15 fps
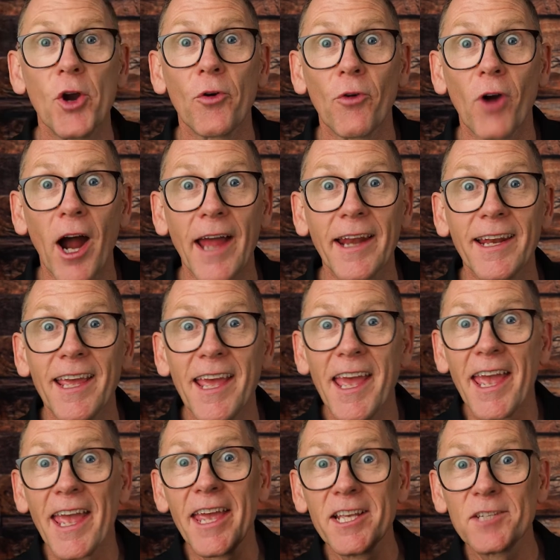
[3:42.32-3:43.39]
Right,
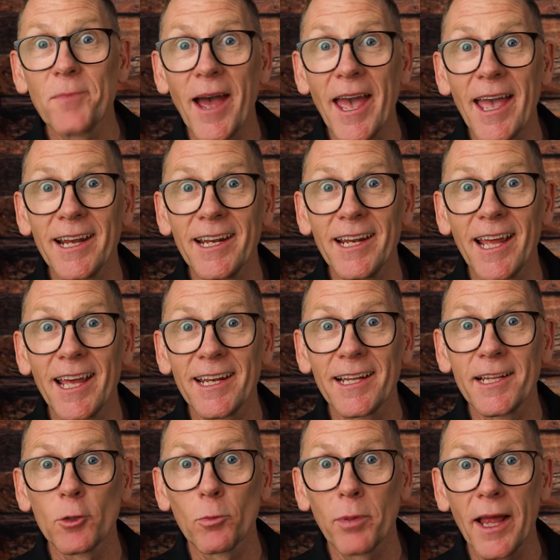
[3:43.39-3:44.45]
here's my handy dandy
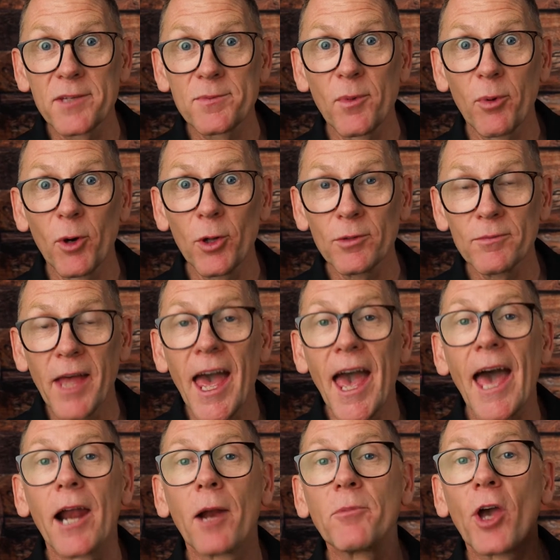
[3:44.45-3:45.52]
little plasma ball,
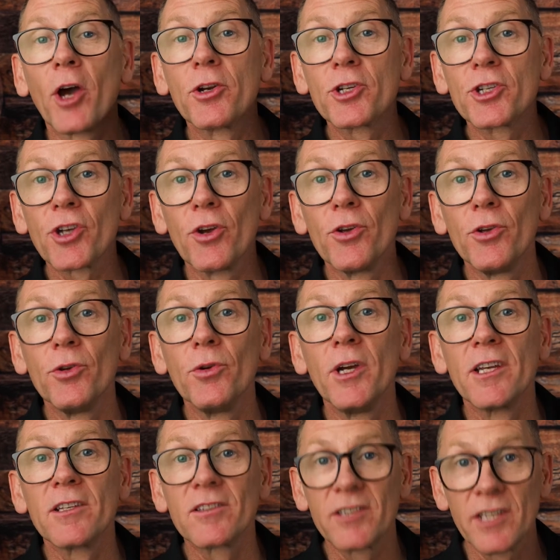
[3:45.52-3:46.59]
and I'm going to show you
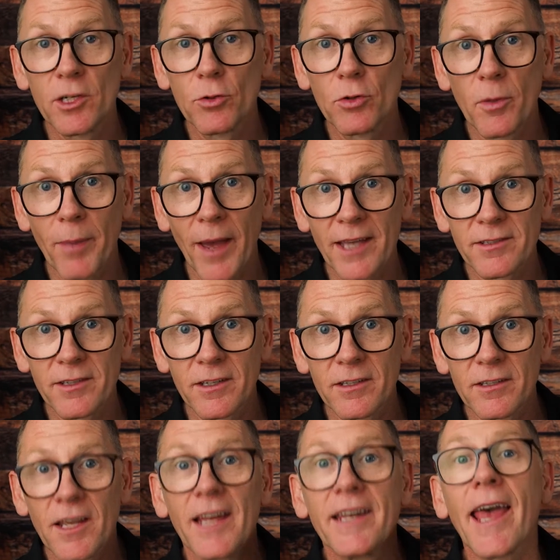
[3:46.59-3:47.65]
single
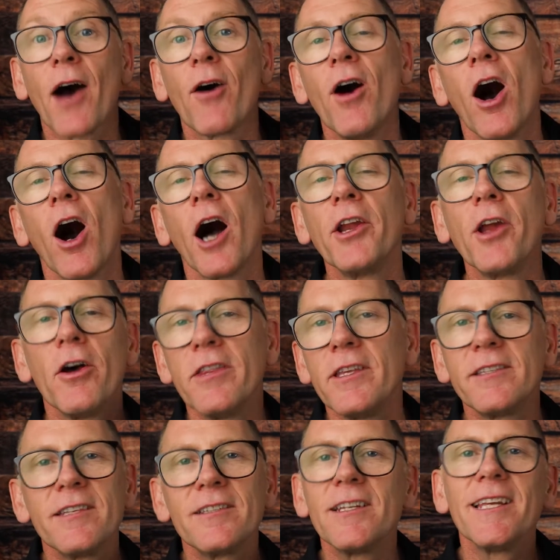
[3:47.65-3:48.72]
capacitance. Now, I know
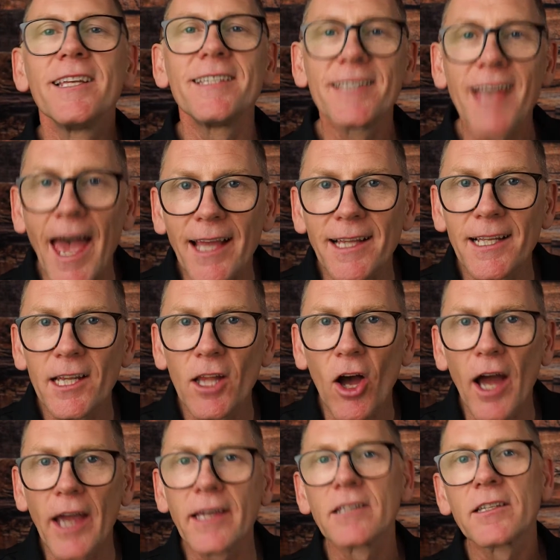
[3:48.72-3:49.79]
this isn't exactly
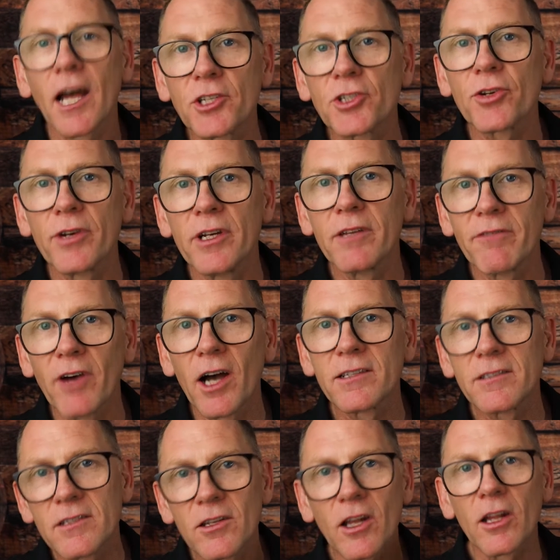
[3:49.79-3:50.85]
like a touchscreen
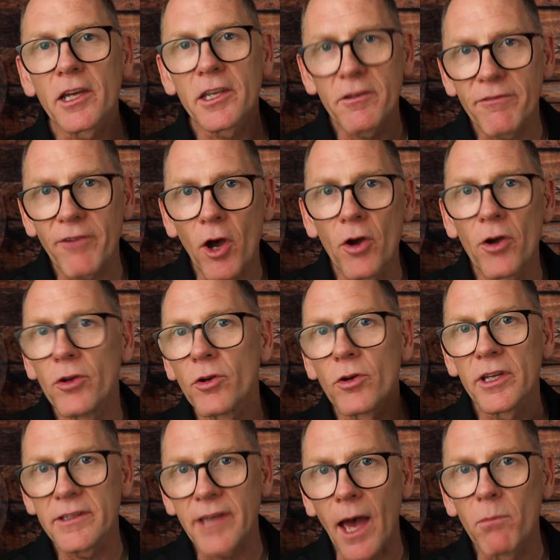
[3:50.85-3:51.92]
device, it's not like your phone or
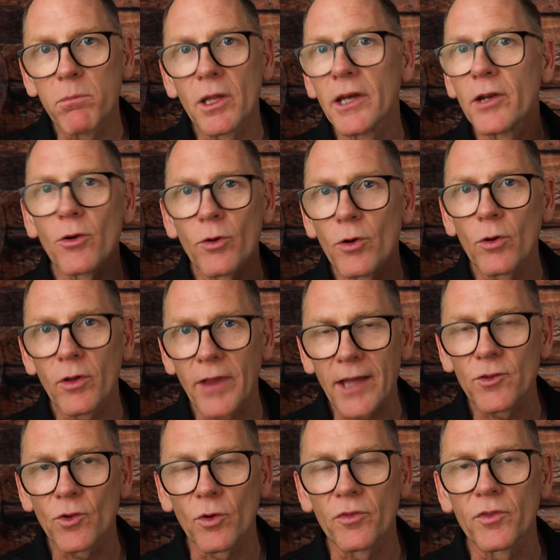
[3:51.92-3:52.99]
your tablet or all
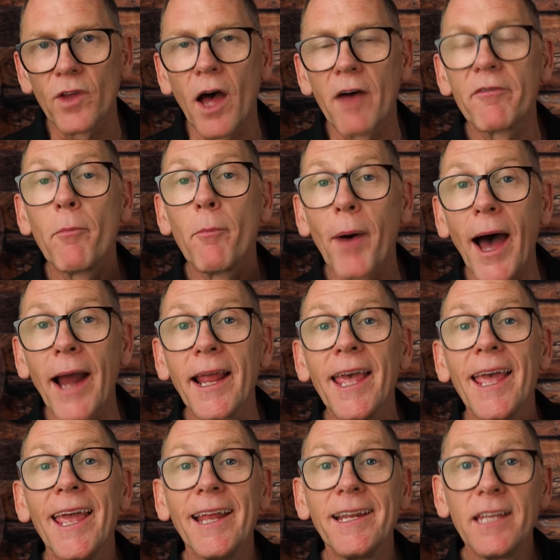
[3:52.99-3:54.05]
that sort of stuff, but
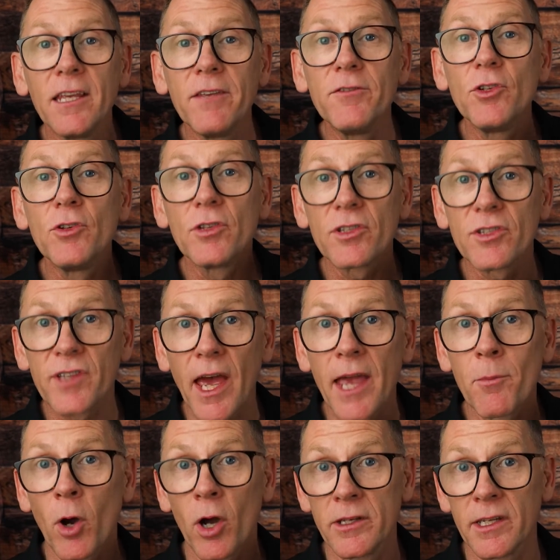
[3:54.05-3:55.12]
it gives you the
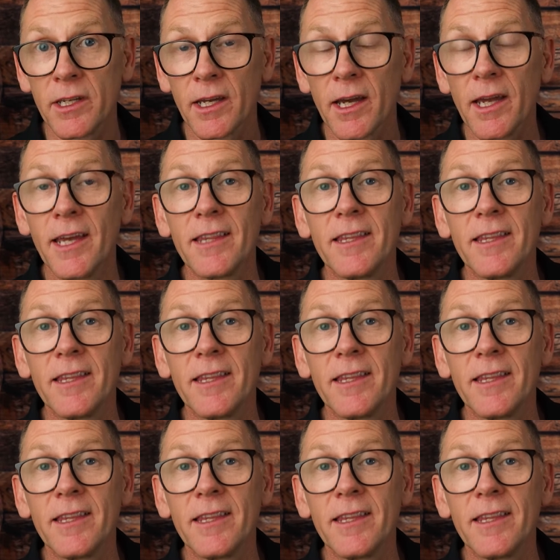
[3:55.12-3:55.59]
same idea.